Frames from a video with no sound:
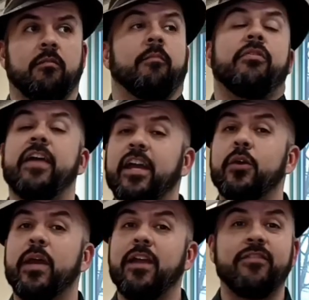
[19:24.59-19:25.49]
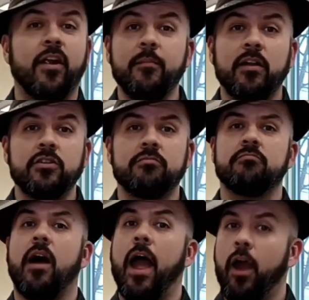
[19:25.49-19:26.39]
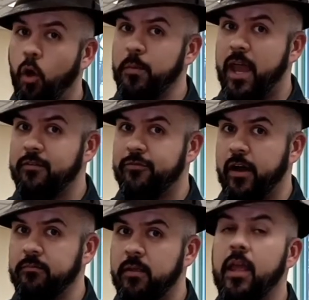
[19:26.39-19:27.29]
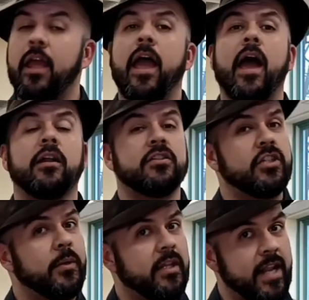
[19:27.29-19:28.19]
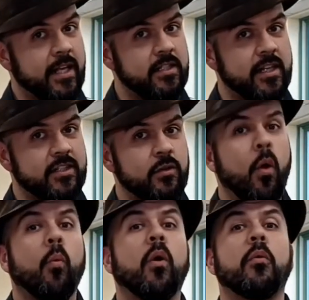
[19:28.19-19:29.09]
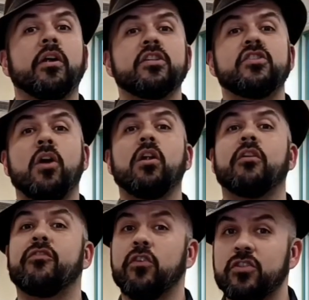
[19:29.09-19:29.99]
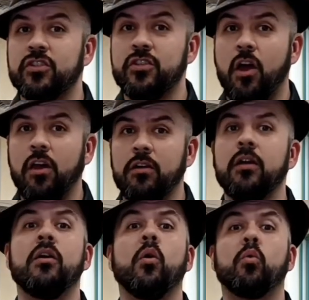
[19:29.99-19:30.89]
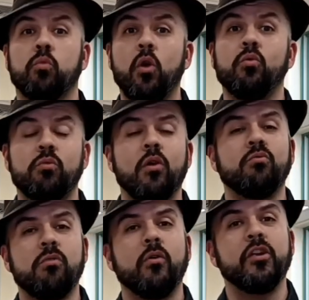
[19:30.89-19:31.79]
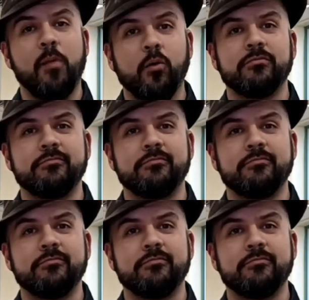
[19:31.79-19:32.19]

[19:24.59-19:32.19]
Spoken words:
Thank you again very much. I hope you had fun, and I'll see you at the next lesson where we're going to start our first song, Row, Row, Row Your Boat.